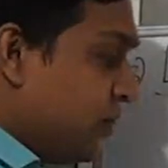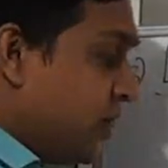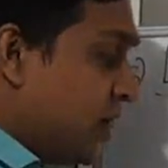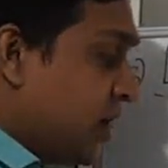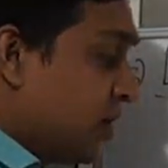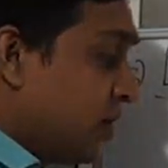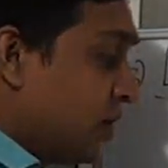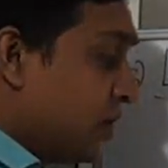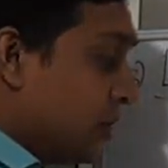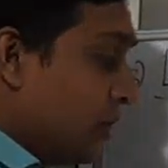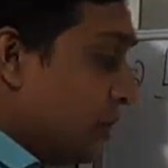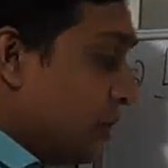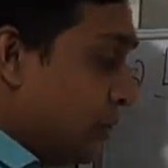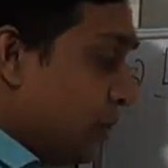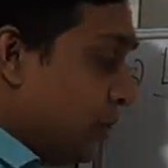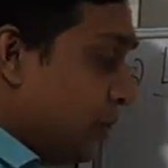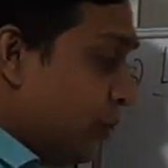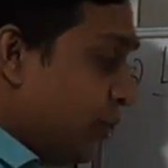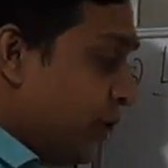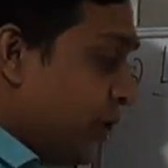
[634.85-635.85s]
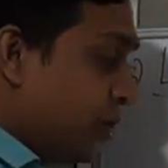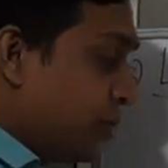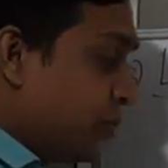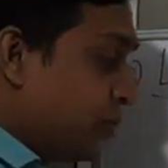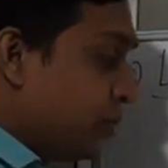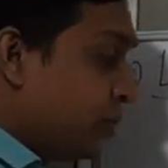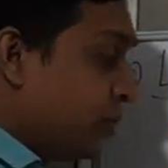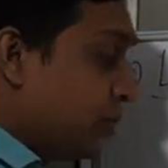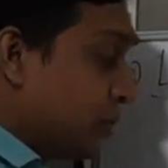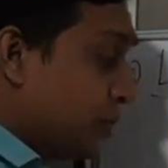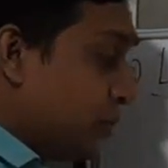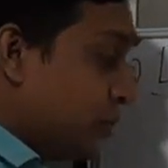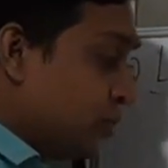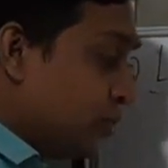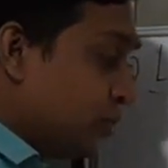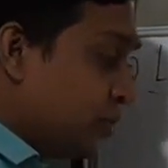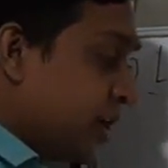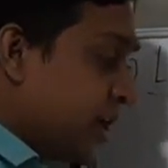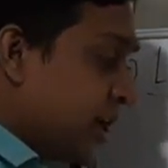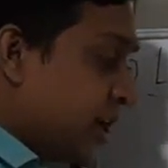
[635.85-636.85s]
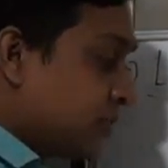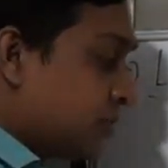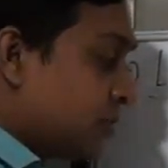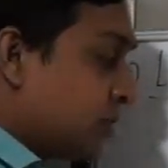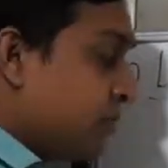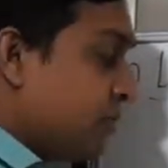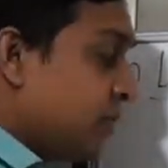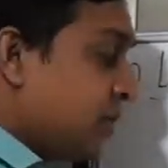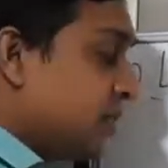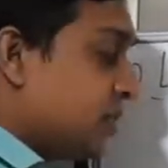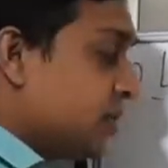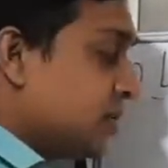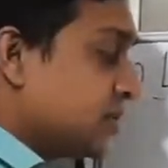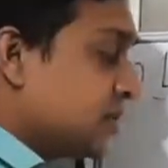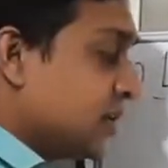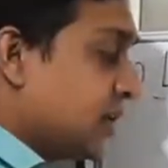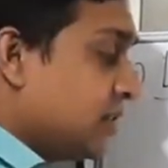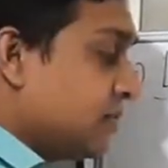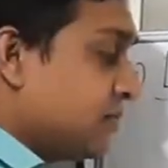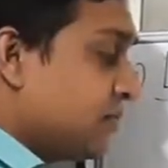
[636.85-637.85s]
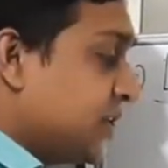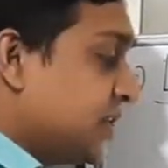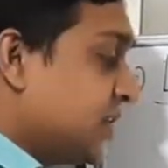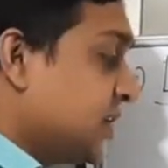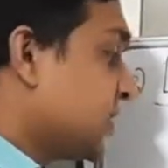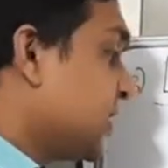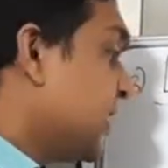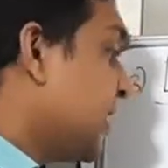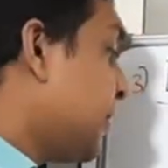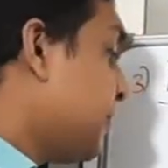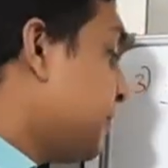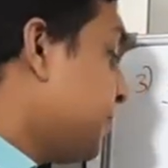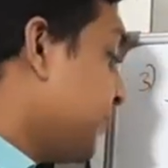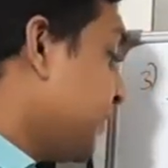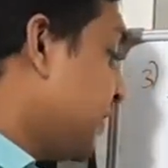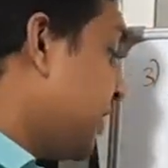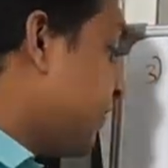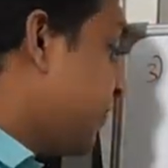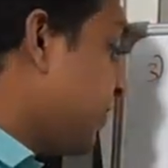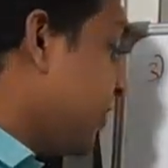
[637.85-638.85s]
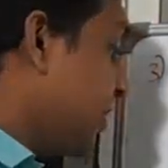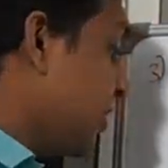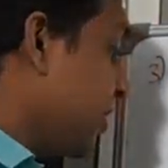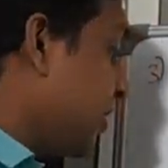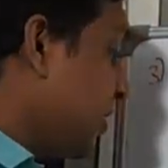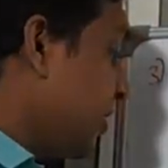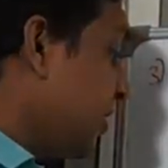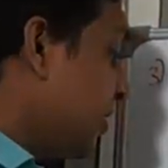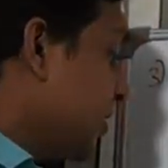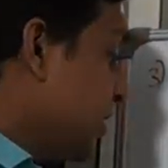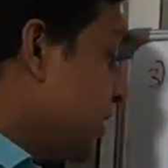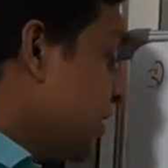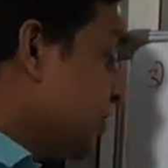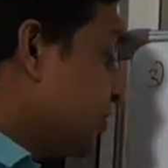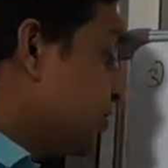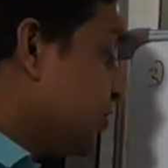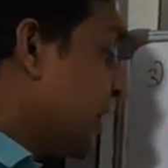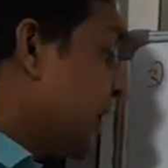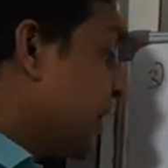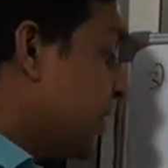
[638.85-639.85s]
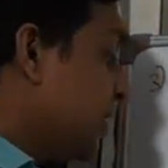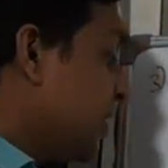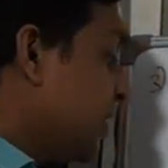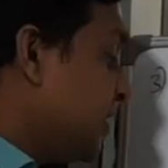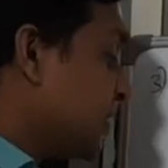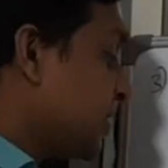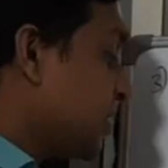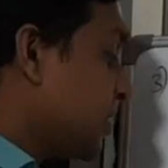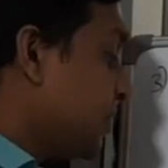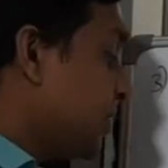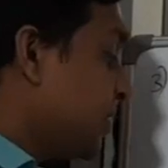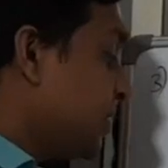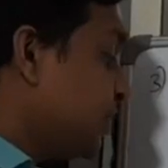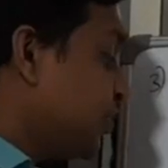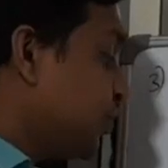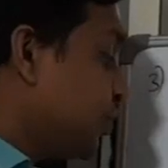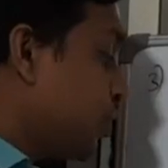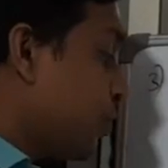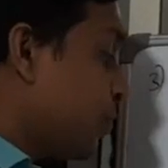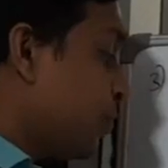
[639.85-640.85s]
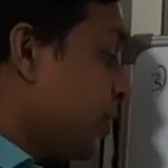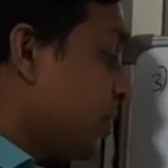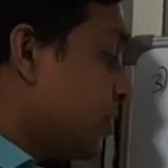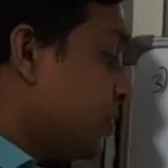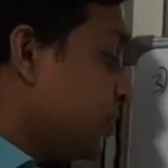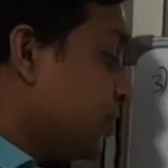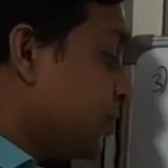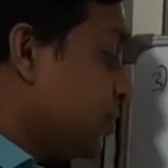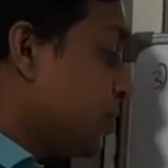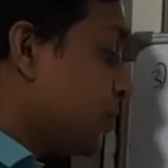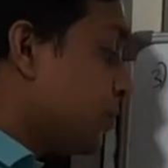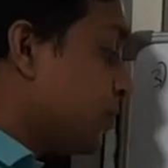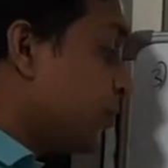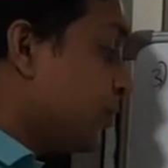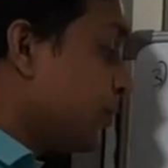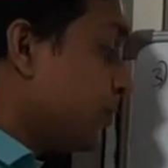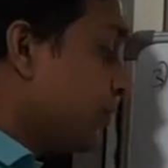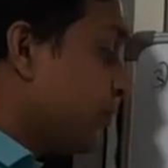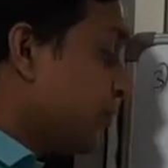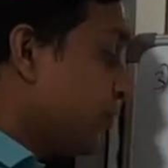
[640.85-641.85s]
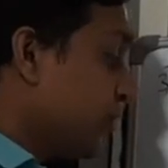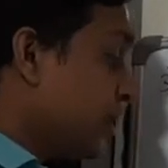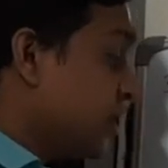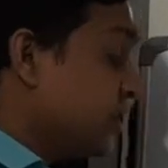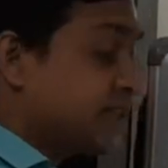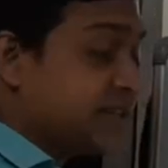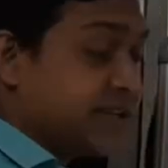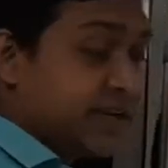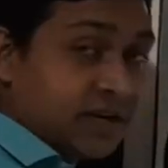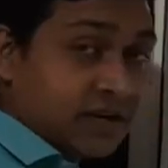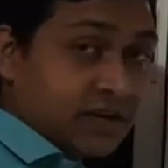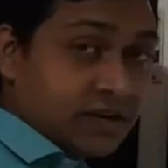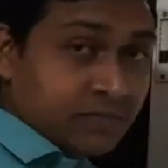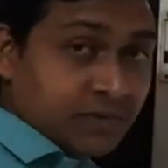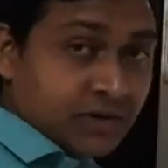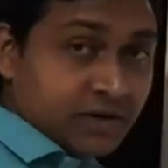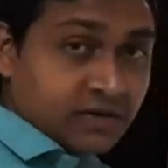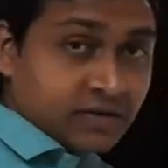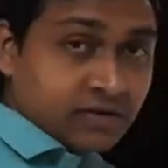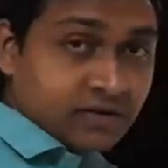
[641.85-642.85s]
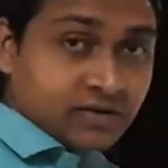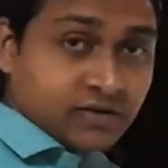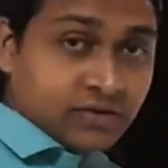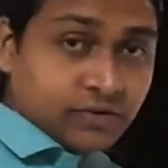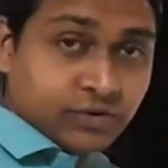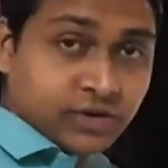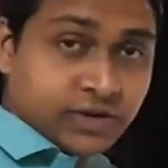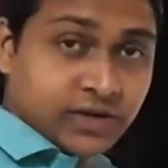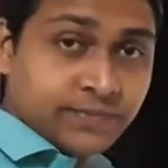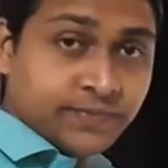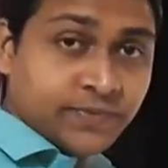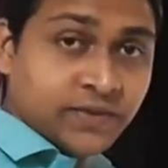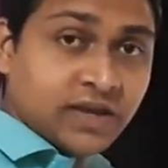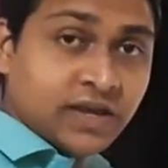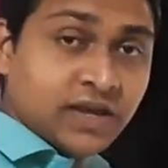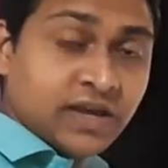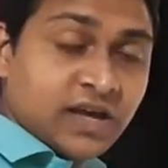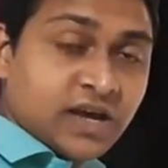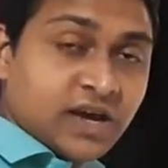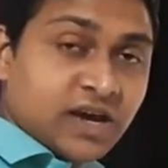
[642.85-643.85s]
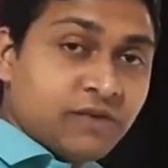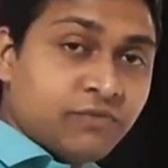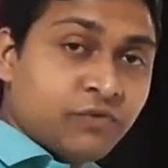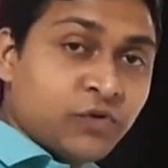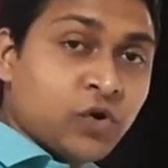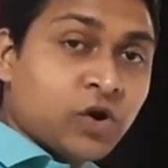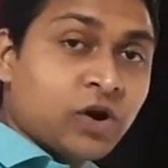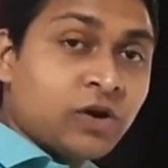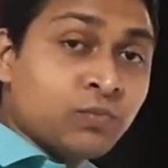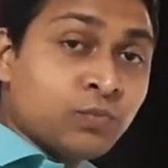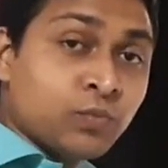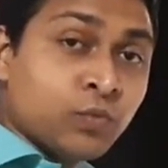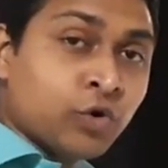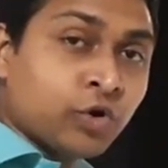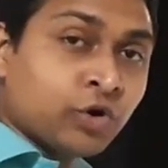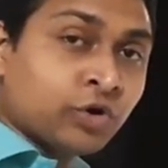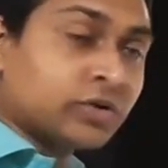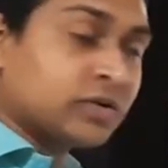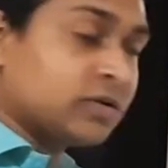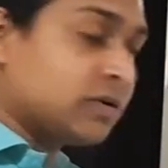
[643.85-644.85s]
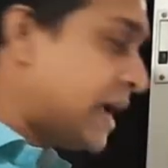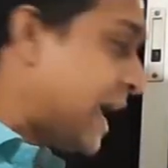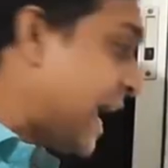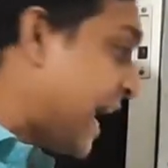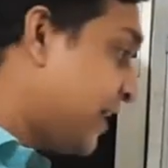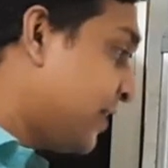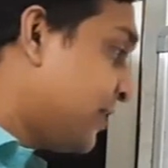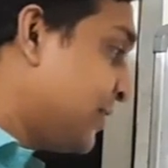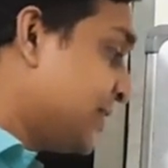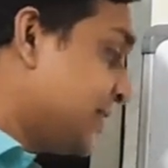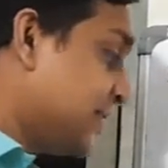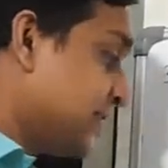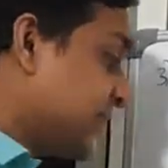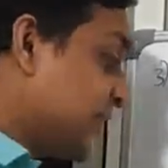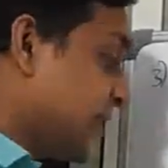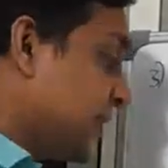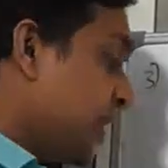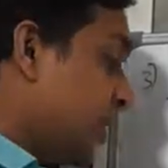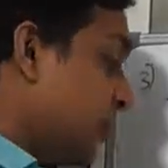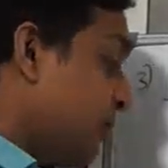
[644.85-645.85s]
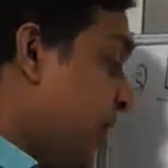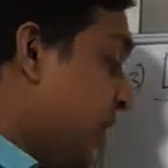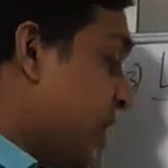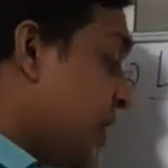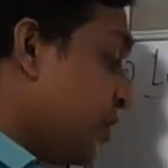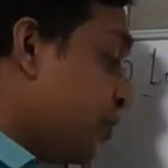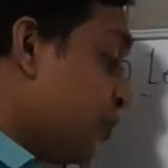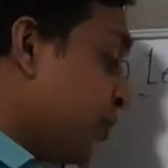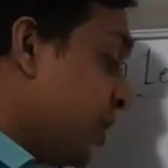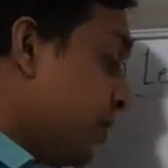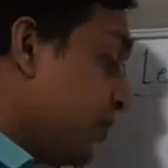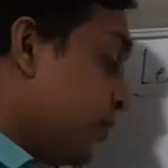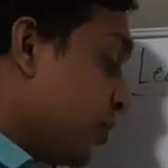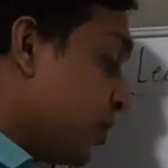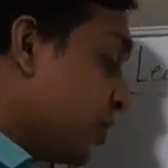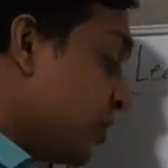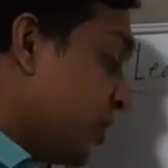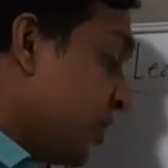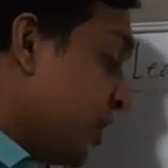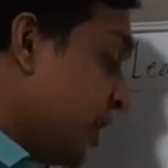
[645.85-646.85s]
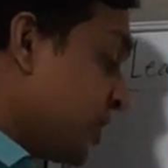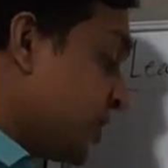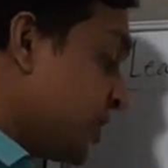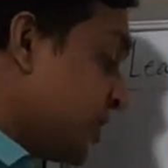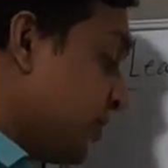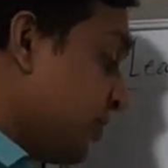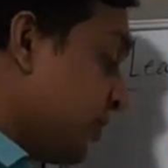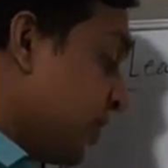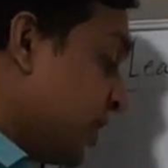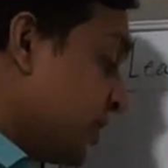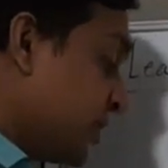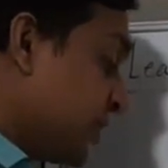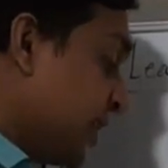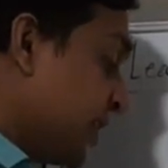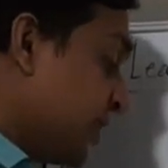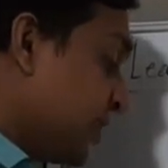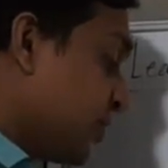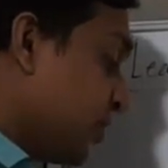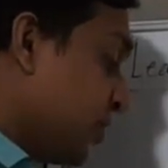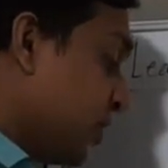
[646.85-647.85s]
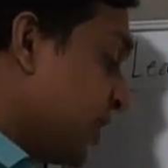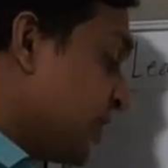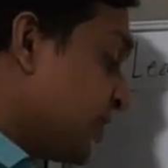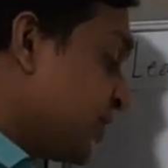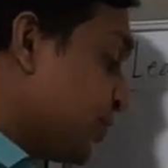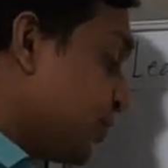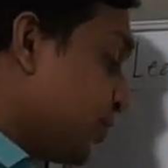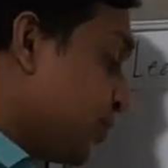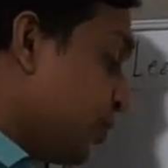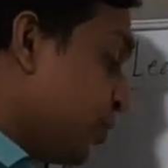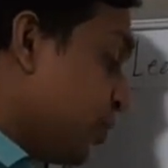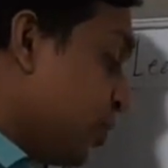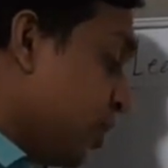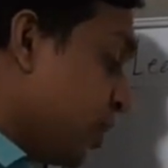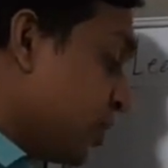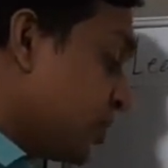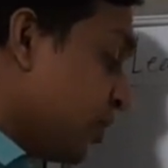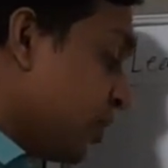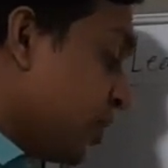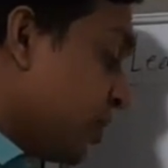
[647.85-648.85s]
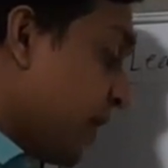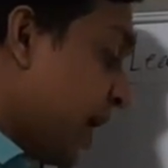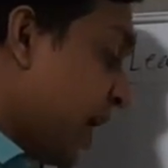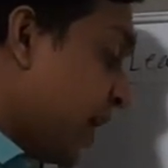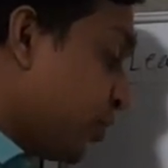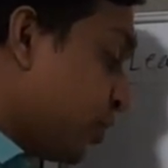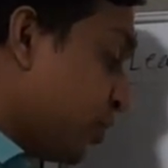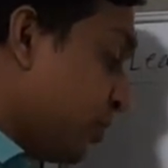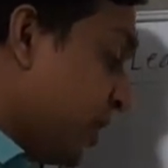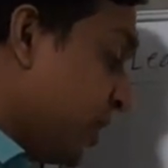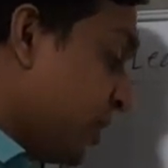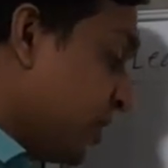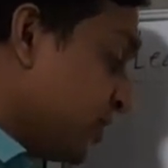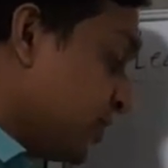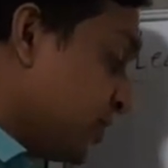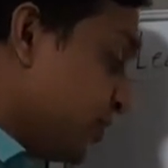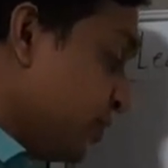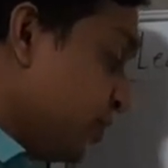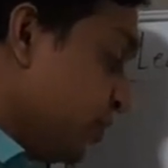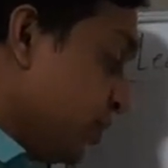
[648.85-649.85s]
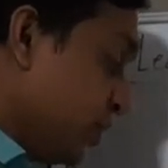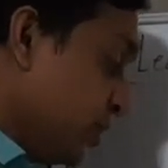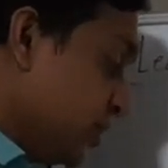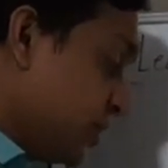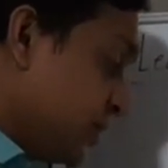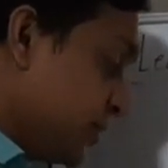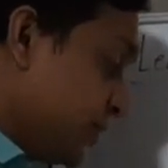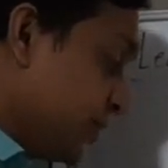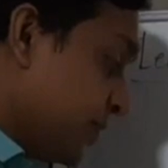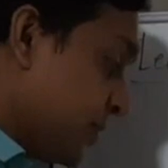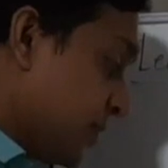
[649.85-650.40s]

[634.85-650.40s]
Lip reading: We are going to do the experiment with this in physics lab definitely. So that least count is 0.01 centimeter. Okay, if you want more accuracy, then we are going for the next device that is called as screw gauge or micrometer screw gauge.